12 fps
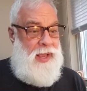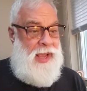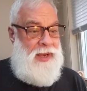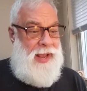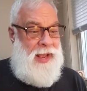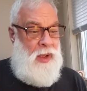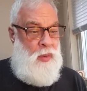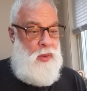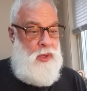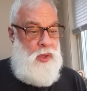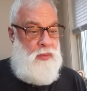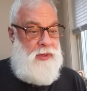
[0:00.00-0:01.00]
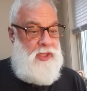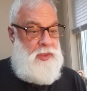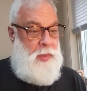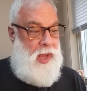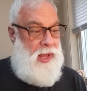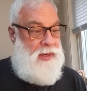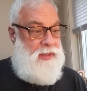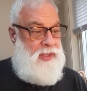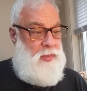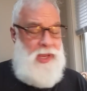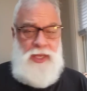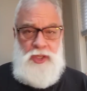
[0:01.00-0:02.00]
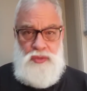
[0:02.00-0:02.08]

and how you respond to being